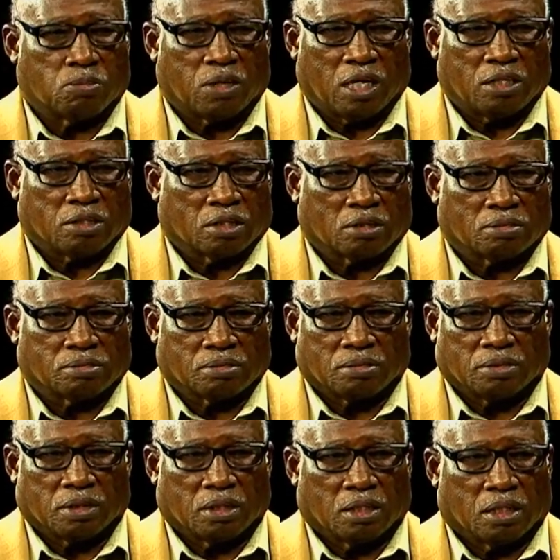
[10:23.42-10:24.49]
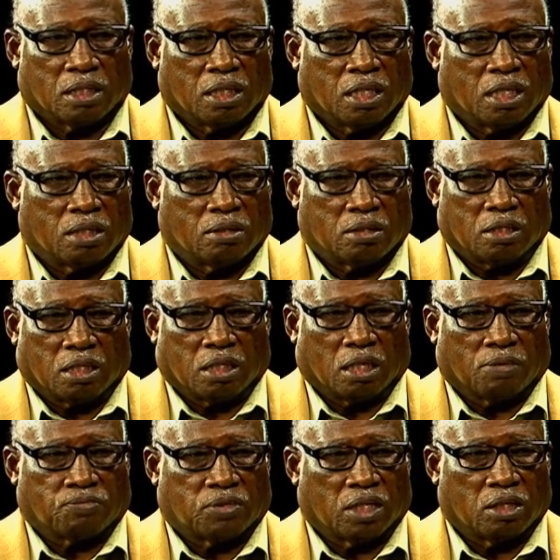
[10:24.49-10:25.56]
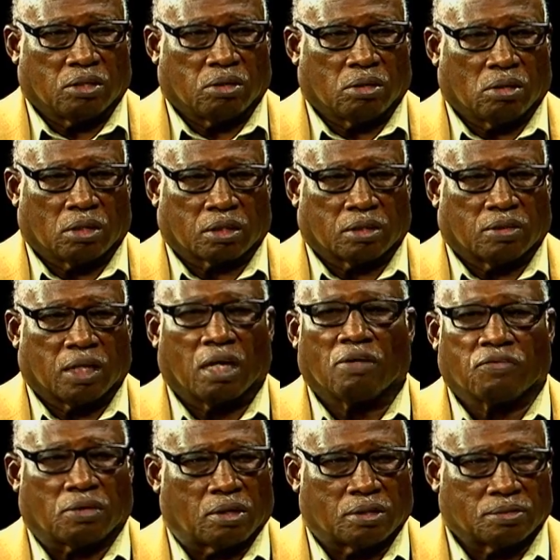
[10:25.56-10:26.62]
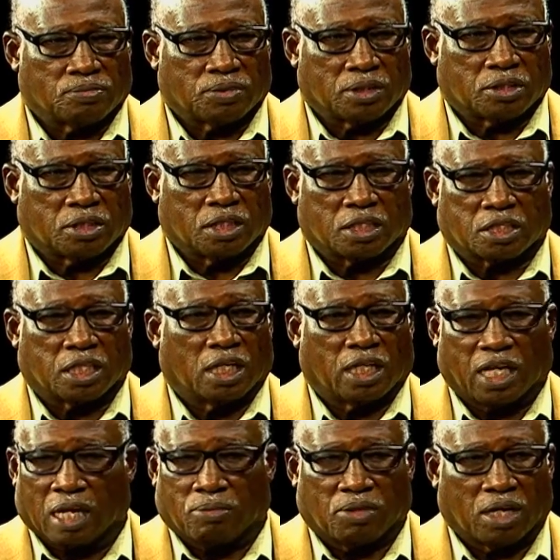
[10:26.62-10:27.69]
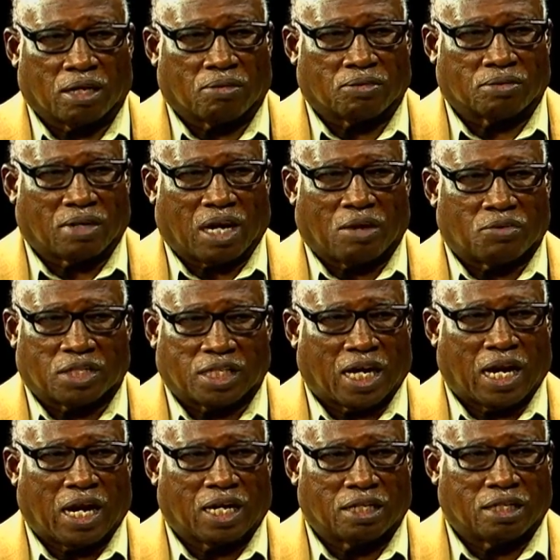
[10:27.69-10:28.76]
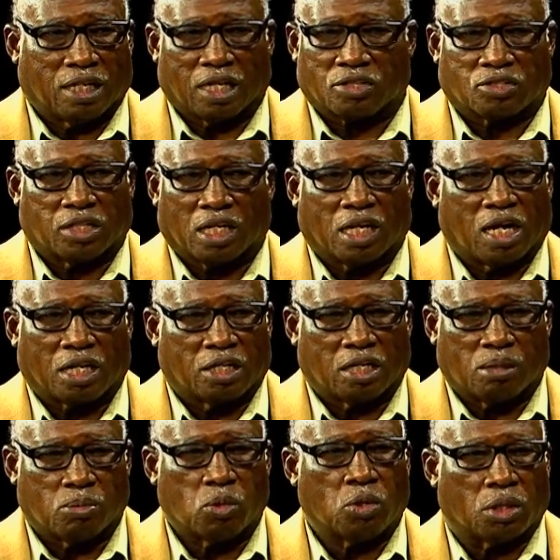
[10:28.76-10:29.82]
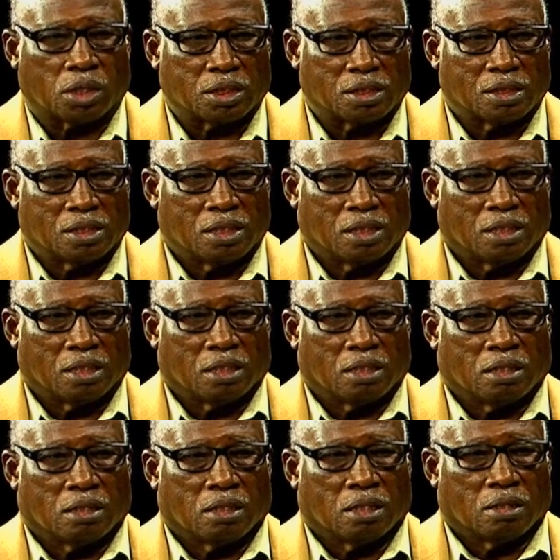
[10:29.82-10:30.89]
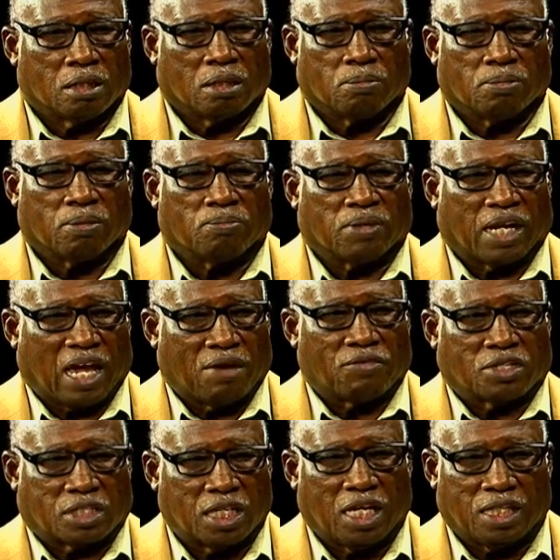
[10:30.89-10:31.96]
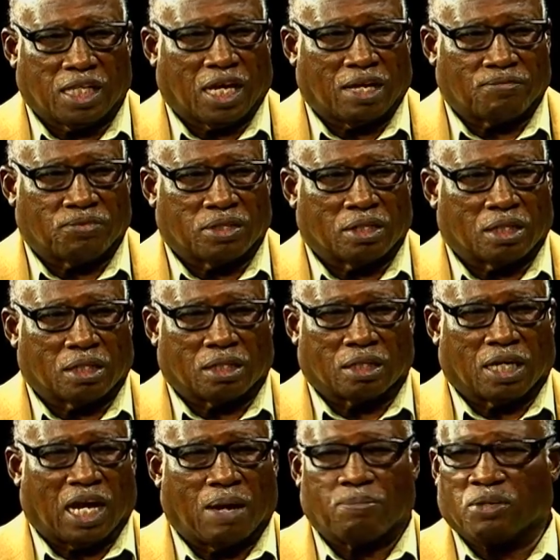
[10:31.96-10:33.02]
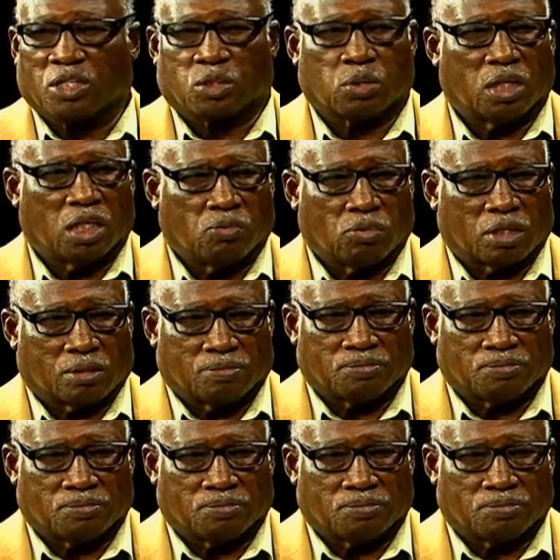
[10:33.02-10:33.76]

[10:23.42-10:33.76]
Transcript: manager in upstate New York ever. Still am. I retired and they still aren't anymore. But having said that, I've been treated with